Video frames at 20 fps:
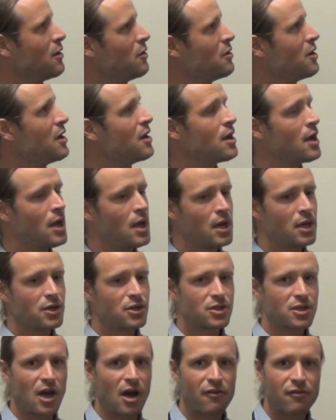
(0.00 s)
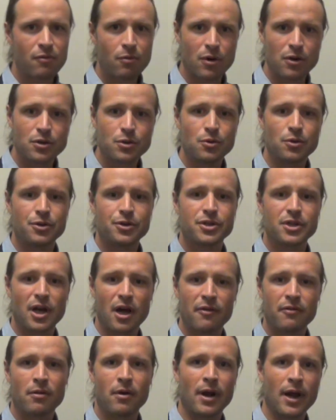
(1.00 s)
You need software tools,
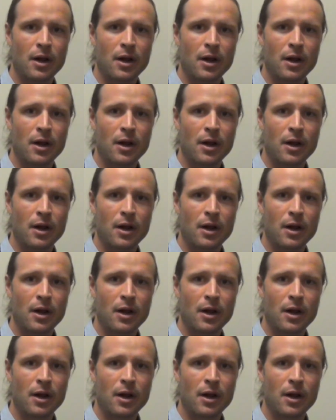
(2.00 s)
software